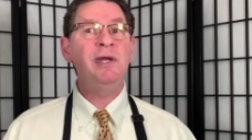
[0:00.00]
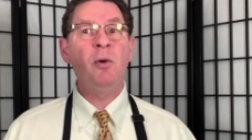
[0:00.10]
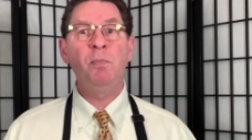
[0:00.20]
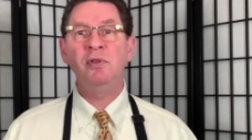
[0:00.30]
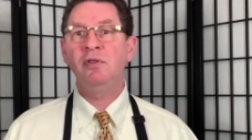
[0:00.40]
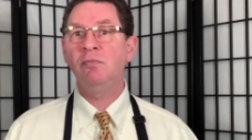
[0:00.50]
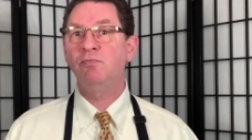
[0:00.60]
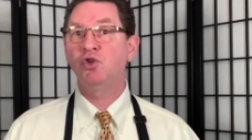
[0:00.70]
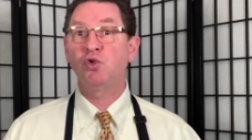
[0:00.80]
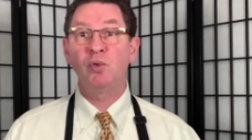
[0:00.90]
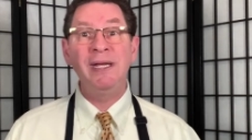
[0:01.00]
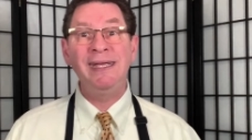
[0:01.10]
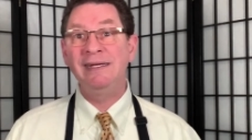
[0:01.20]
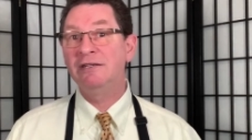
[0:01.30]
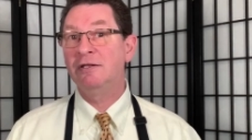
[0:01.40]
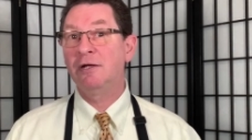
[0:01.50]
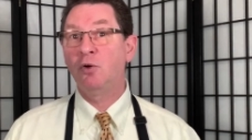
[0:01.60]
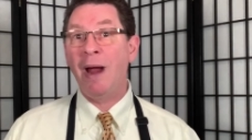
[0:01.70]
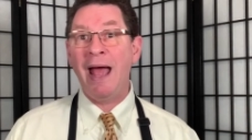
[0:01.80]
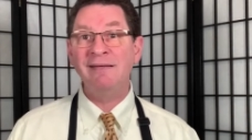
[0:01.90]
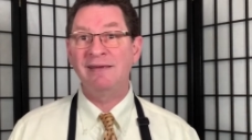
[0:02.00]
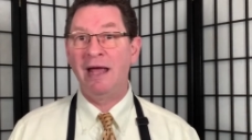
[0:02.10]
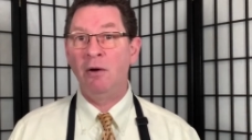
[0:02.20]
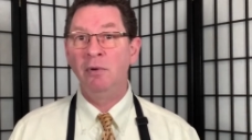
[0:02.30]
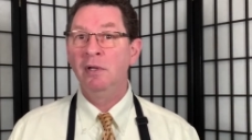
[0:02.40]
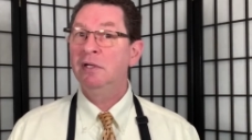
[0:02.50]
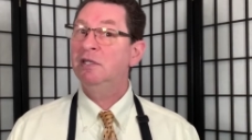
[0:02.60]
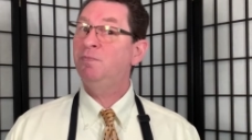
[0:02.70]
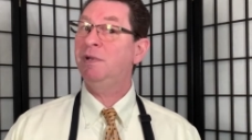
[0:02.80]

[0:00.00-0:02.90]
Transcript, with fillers: we don't put the tree into the grass now is